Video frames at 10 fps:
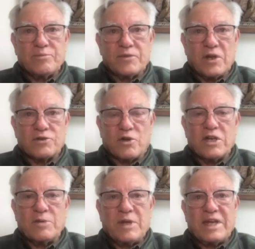There's
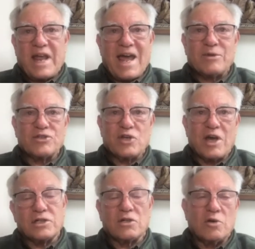going to be an
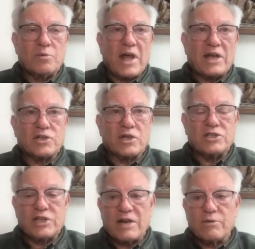Amazon global action on
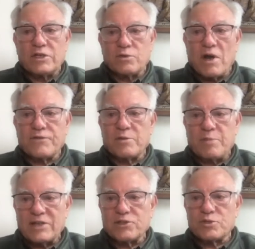January 12th on
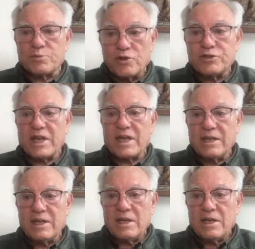Bezos' birthday